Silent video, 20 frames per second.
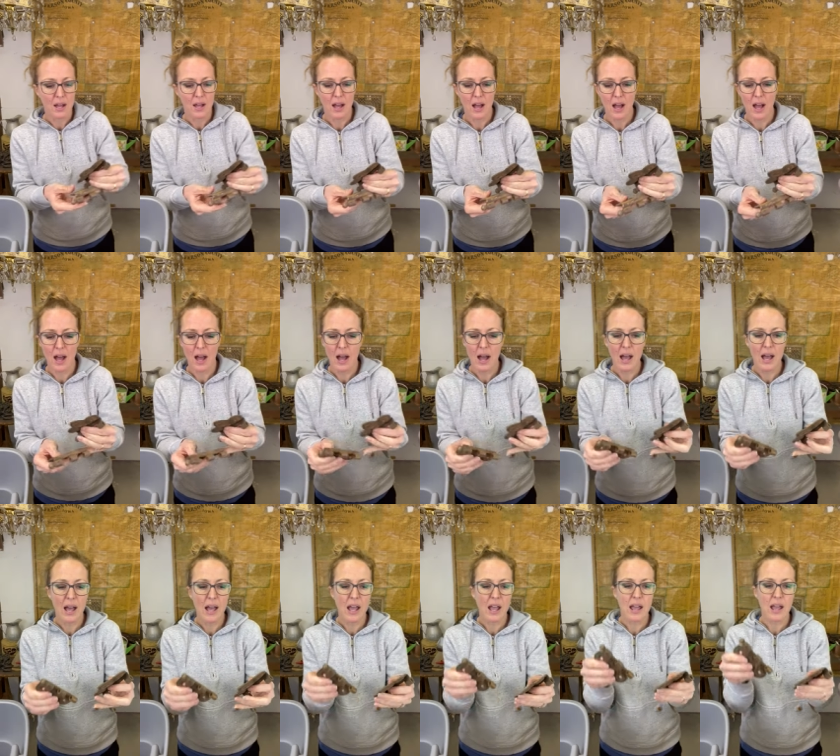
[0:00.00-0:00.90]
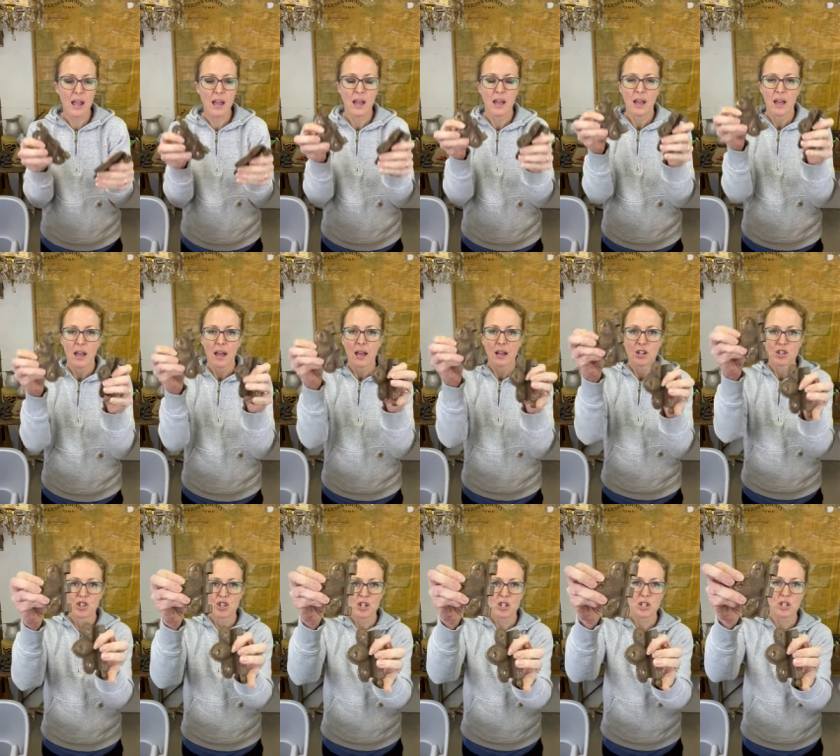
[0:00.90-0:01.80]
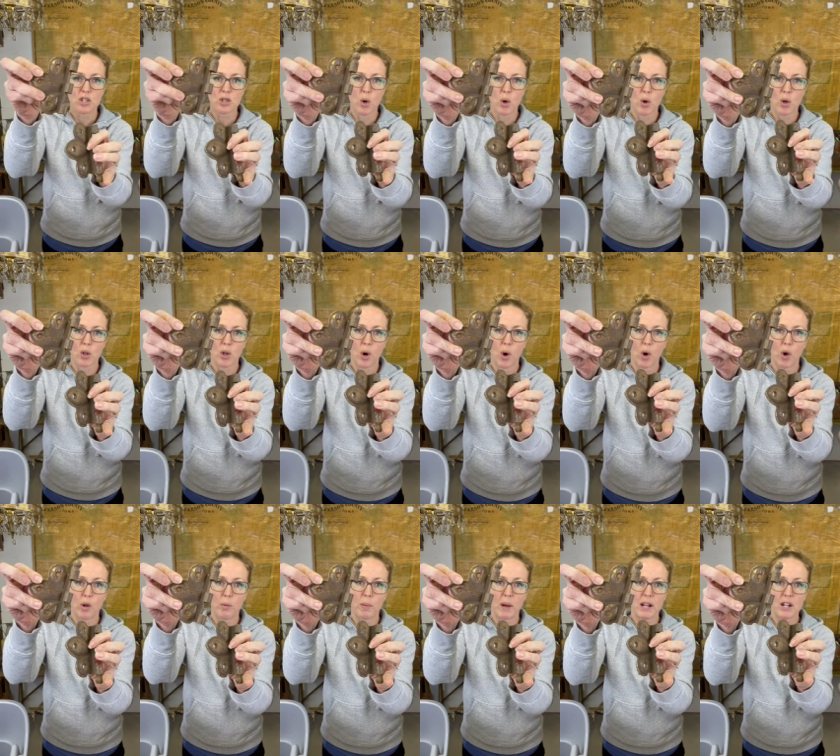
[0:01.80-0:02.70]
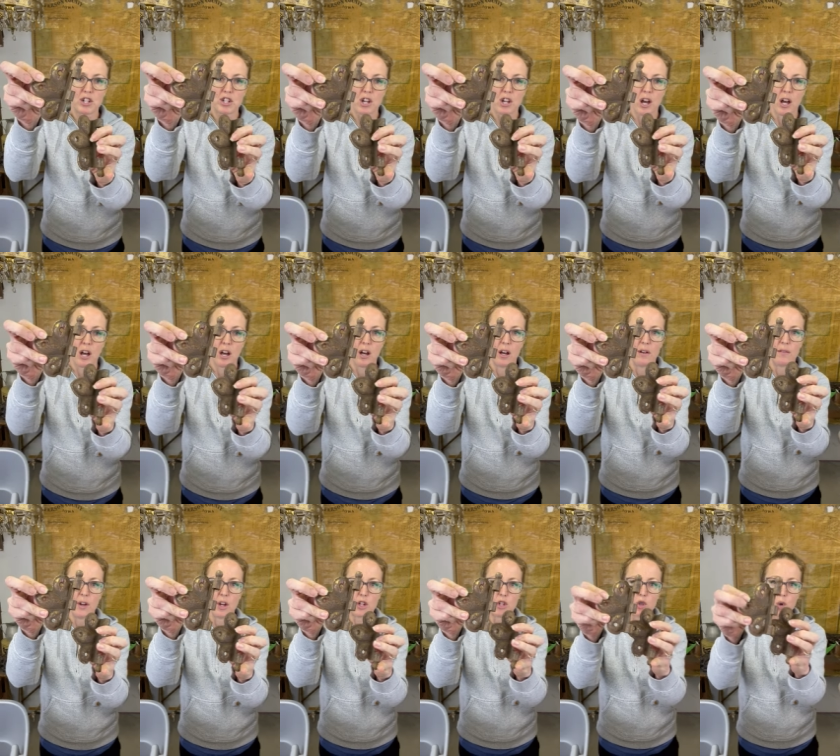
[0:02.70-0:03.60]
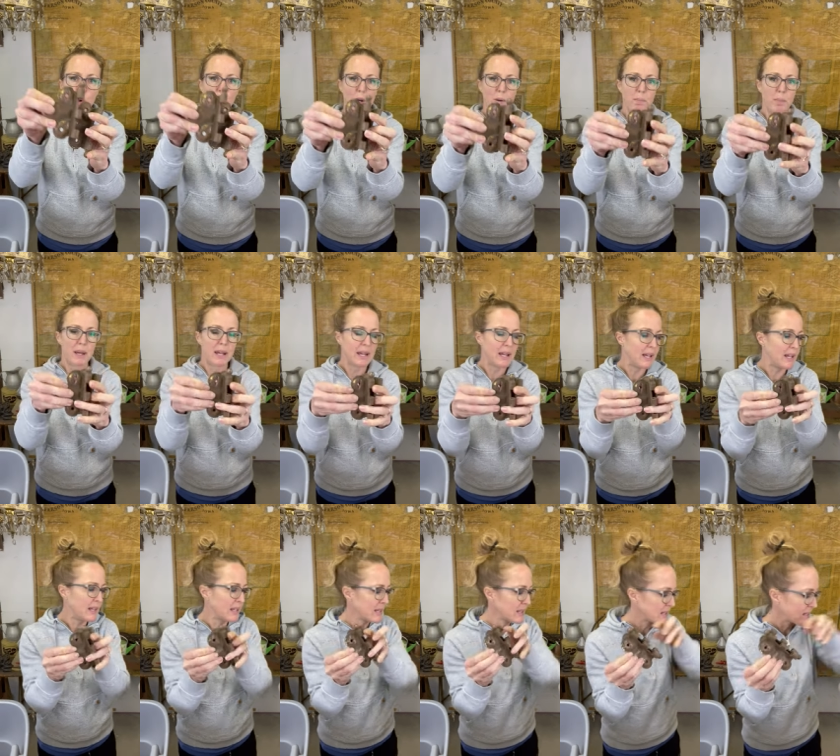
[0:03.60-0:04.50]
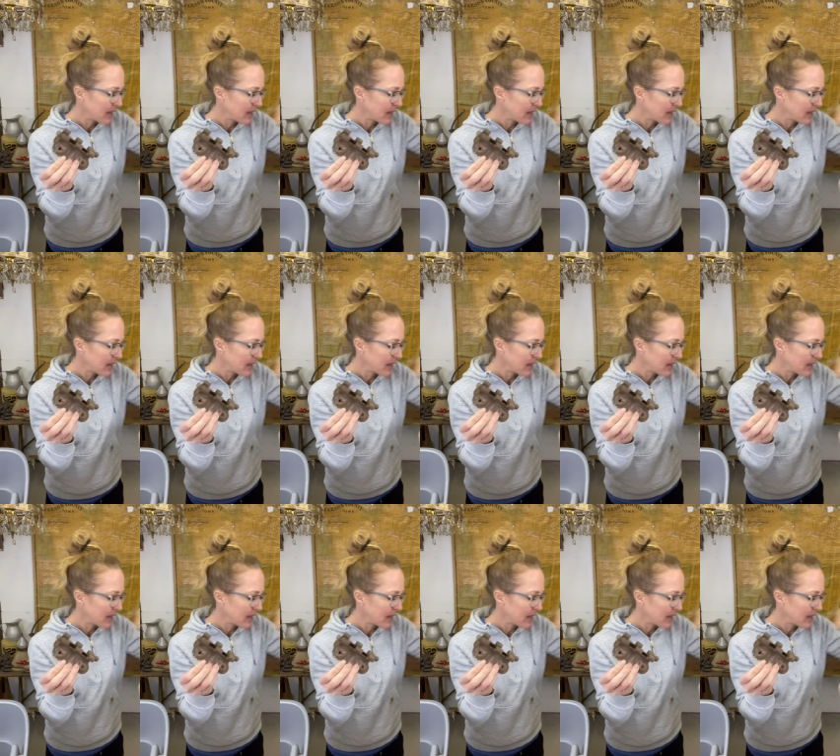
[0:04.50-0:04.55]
I just sold a whole bunch of door pins,